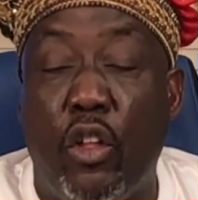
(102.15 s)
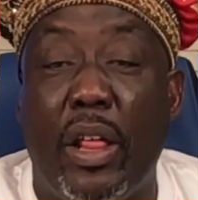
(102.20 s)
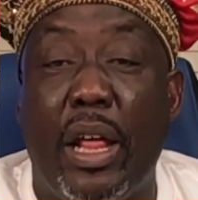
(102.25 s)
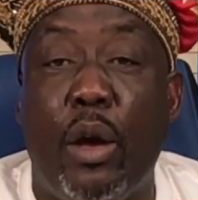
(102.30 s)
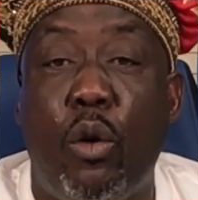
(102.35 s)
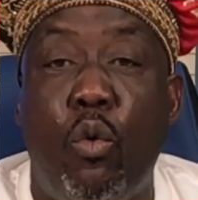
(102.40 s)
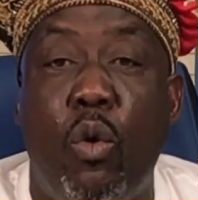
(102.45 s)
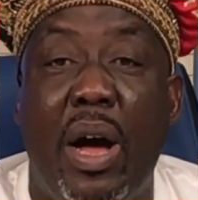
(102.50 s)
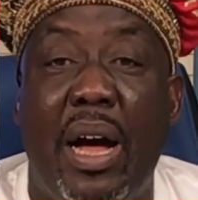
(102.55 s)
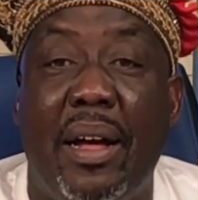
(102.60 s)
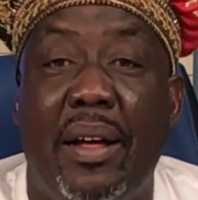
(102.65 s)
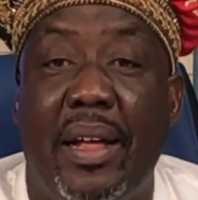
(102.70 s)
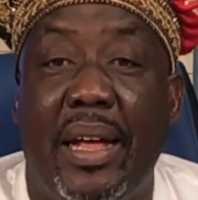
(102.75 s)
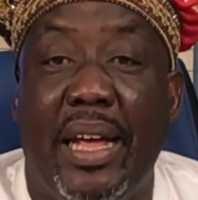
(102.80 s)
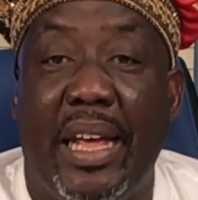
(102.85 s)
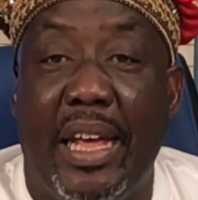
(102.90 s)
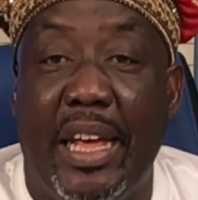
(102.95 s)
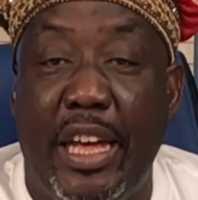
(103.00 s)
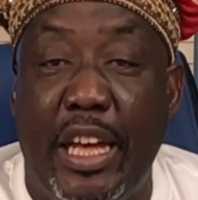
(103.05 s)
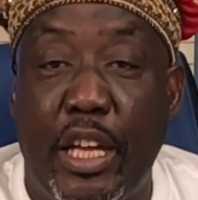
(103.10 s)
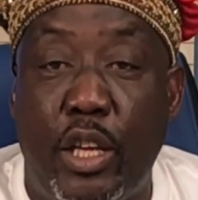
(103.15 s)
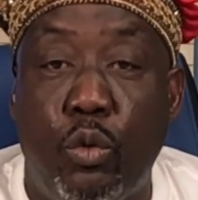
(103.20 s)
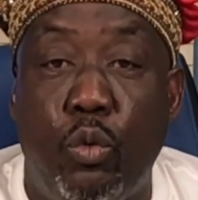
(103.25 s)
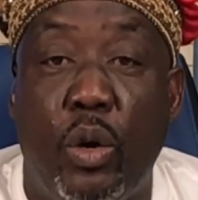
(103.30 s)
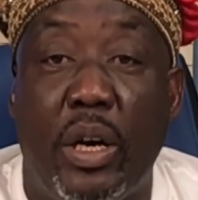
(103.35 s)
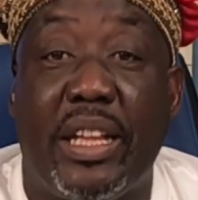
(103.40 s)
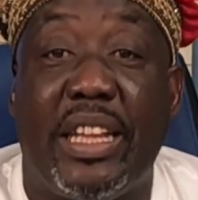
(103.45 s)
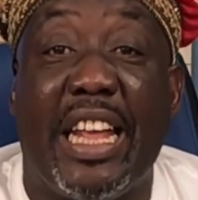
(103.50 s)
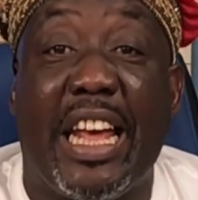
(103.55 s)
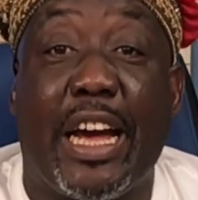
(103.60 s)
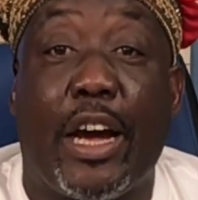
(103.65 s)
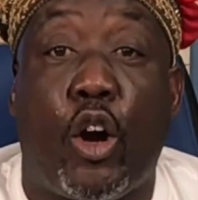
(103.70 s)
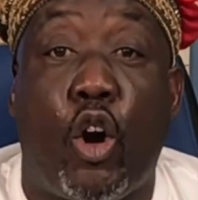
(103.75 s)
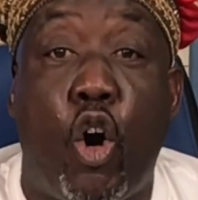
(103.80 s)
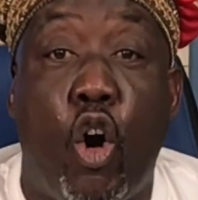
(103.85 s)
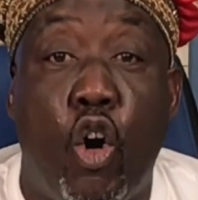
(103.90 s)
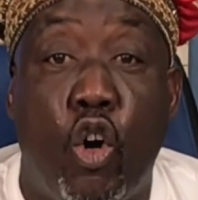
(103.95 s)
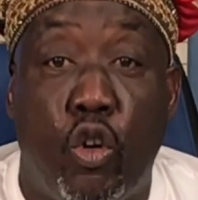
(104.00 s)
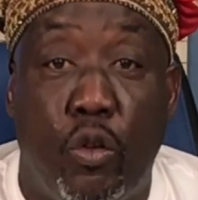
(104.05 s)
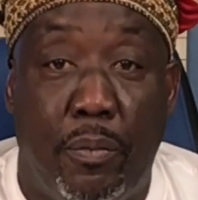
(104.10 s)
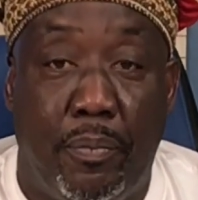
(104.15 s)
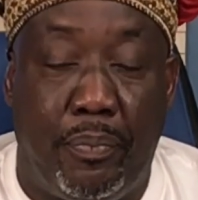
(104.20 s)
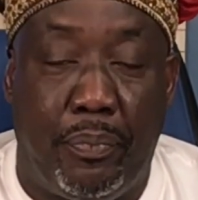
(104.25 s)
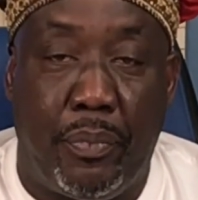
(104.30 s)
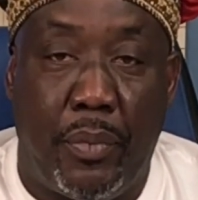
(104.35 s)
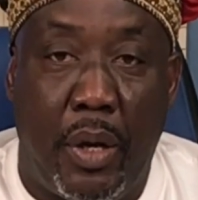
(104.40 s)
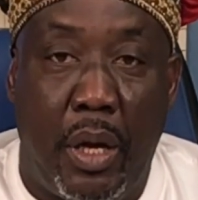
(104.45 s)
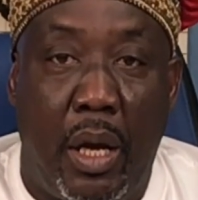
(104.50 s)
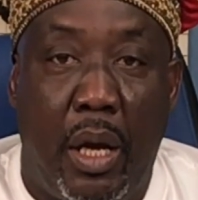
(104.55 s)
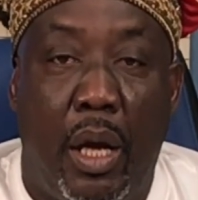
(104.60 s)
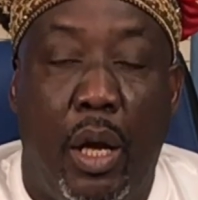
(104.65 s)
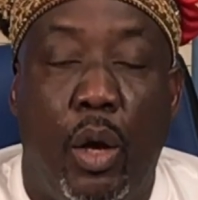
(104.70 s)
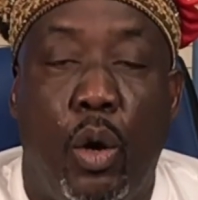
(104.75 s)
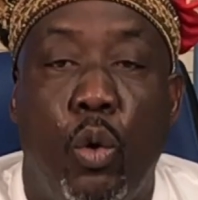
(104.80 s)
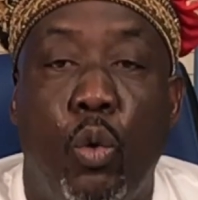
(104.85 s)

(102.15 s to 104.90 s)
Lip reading: Another one is with the corn.